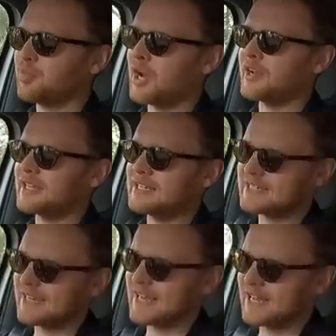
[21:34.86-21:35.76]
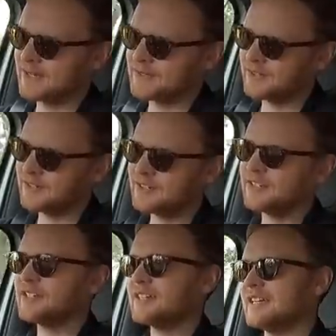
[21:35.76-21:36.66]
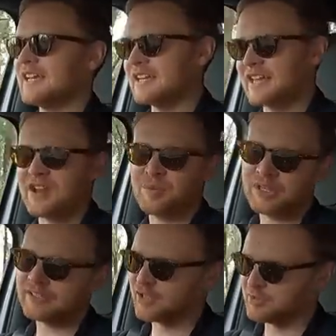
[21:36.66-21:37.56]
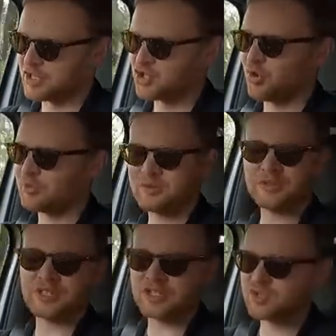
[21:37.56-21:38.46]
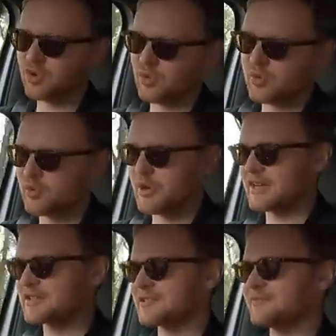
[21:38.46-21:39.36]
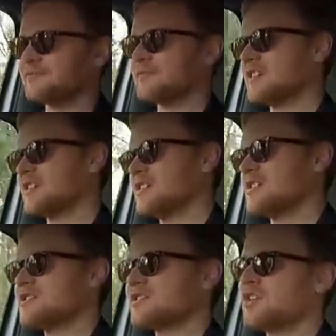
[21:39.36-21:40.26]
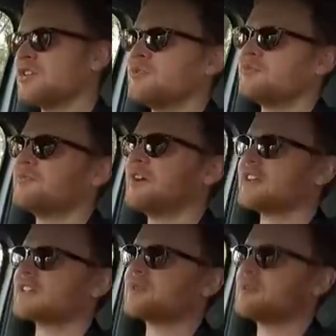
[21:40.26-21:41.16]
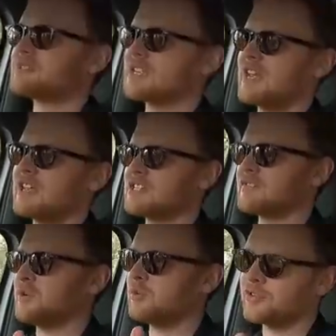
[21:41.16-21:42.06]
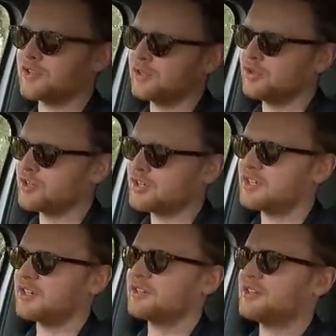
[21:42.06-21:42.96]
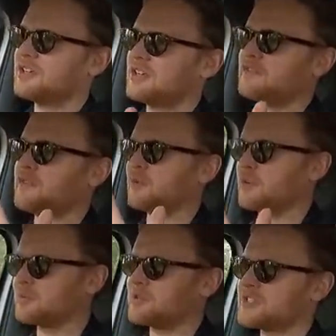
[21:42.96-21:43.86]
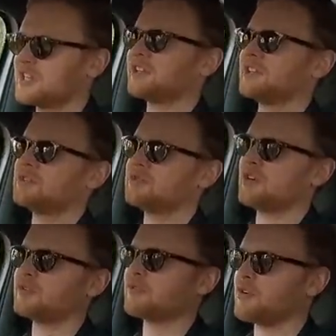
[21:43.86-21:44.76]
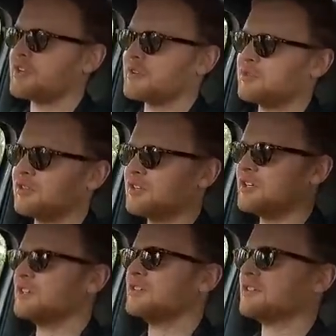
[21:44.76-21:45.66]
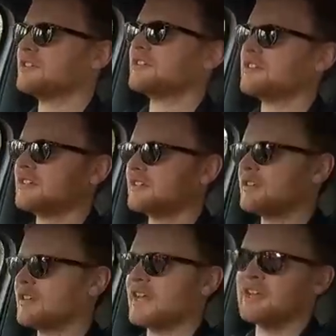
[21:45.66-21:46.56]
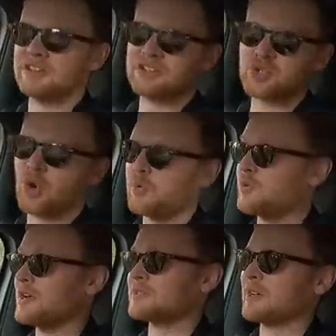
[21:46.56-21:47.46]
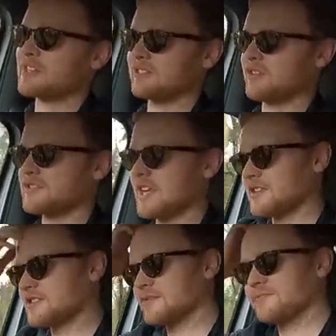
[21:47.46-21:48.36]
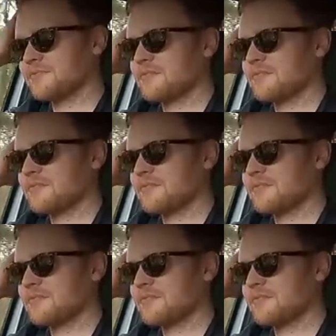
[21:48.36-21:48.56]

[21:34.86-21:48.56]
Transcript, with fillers: but in town, it can be a little bit choppy with this short wheelbase. So I guess what I'm saying is, if you want the look, if you want the particularly good off-roading ability, then the short wheelbase makes a lot of sense.